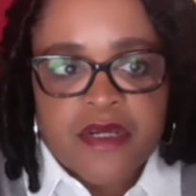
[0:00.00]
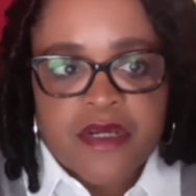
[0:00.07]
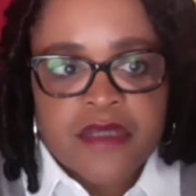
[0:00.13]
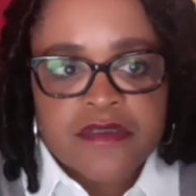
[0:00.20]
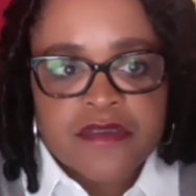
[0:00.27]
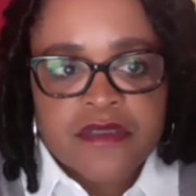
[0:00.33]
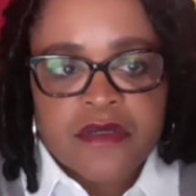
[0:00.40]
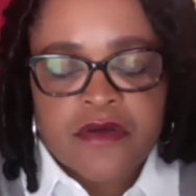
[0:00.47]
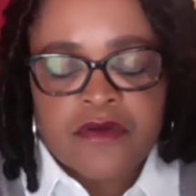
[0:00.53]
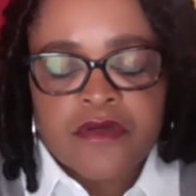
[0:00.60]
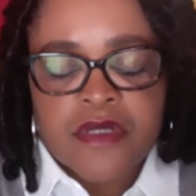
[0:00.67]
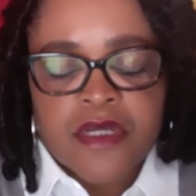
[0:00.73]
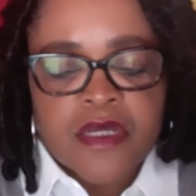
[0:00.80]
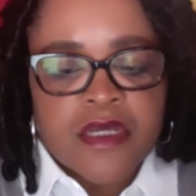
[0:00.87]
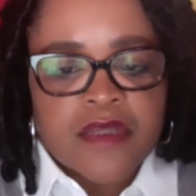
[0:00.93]
And so
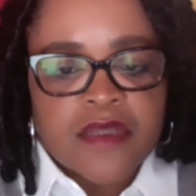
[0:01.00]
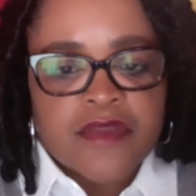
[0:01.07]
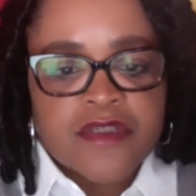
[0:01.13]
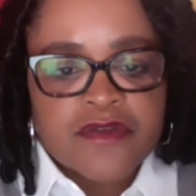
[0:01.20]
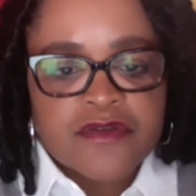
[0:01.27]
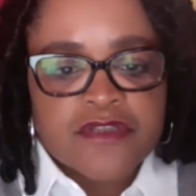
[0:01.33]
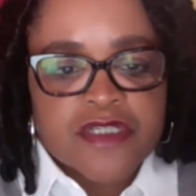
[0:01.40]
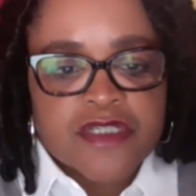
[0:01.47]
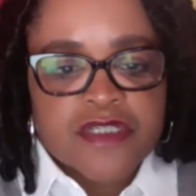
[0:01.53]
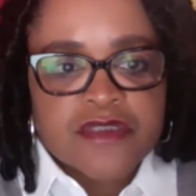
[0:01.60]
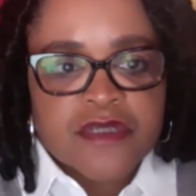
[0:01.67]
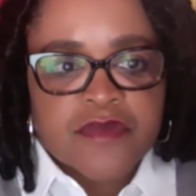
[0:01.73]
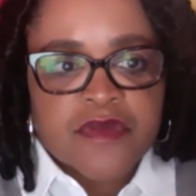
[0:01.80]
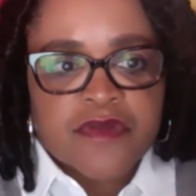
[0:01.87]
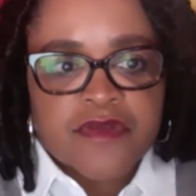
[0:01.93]
these are just
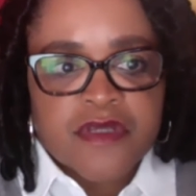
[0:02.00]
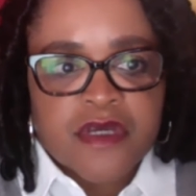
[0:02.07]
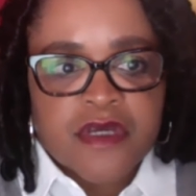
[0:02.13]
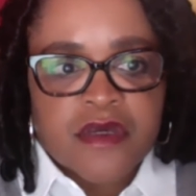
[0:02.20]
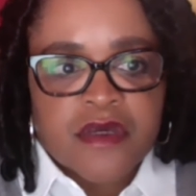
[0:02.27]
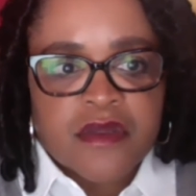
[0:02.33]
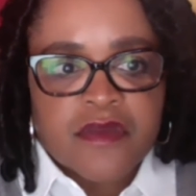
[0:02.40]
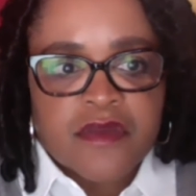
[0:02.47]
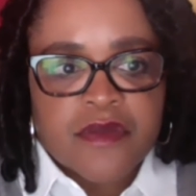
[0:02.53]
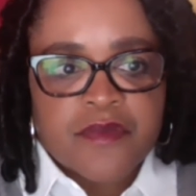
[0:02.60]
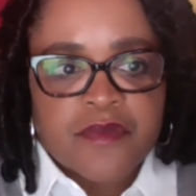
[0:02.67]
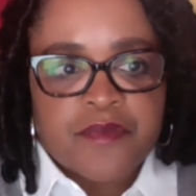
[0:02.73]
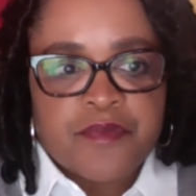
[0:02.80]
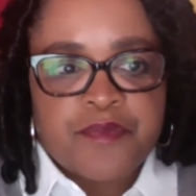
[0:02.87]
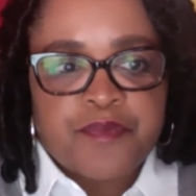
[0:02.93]
some of the
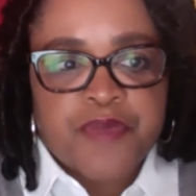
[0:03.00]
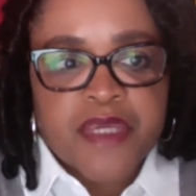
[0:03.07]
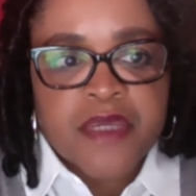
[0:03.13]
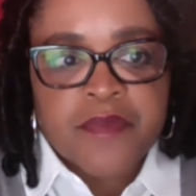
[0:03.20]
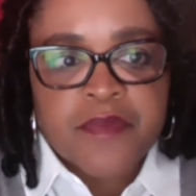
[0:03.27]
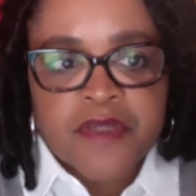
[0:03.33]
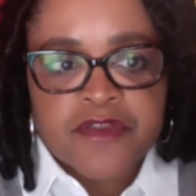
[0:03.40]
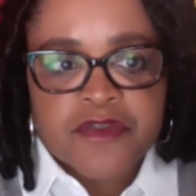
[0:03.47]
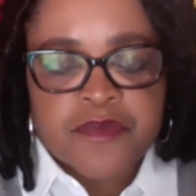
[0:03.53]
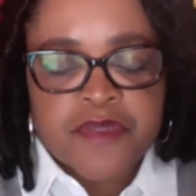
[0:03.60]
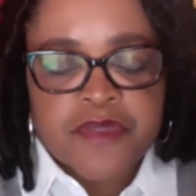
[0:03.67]
big picture